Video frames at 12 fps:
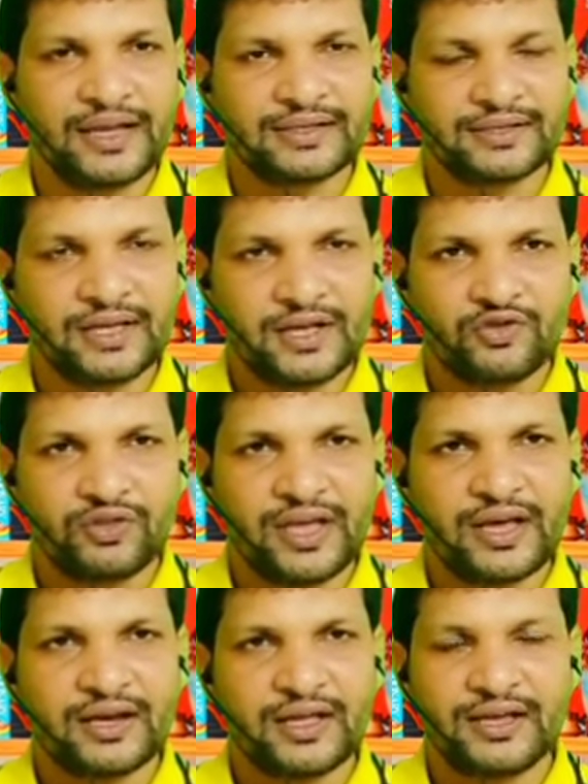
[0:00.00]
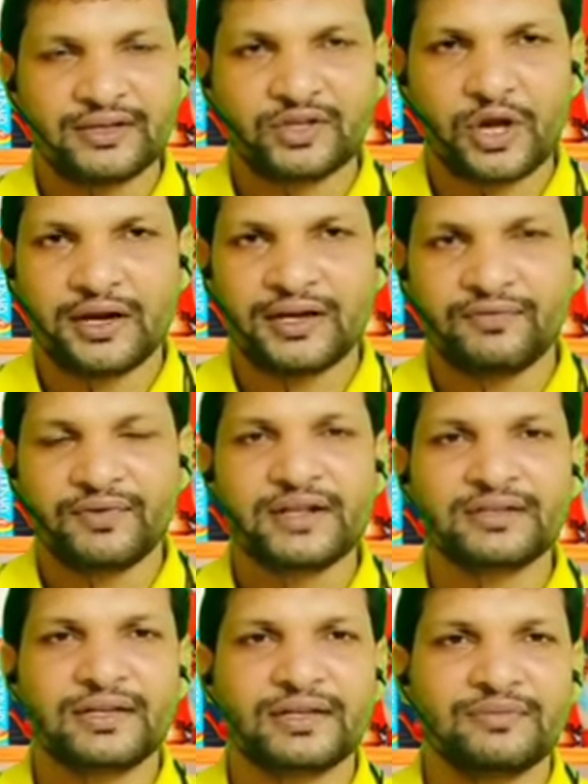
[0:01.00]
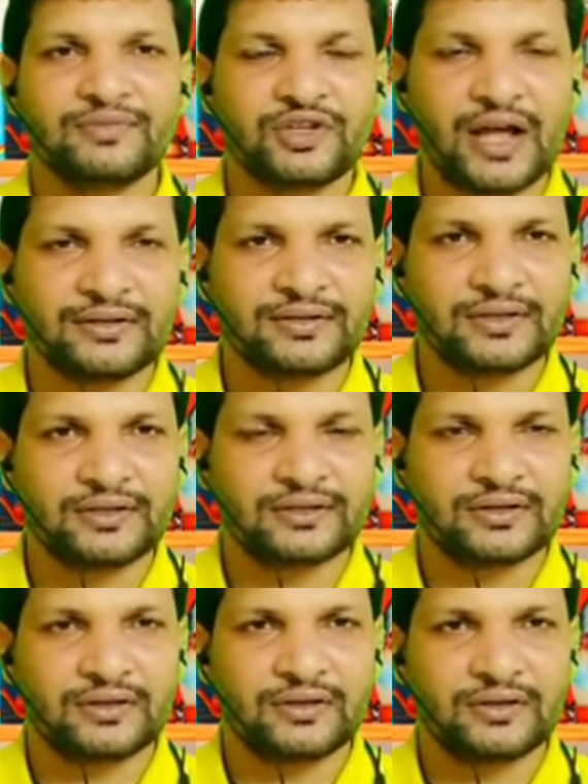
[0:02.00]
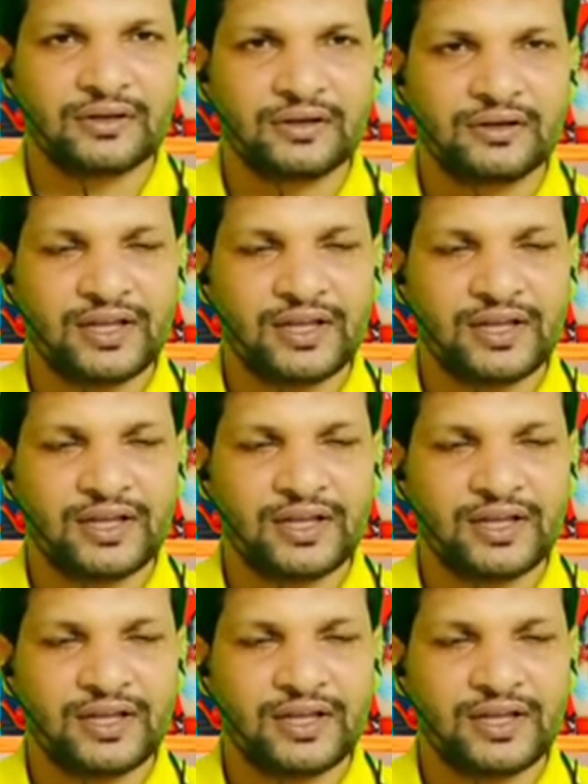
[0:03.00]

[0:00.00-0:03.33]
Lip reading: because there is different circumstances,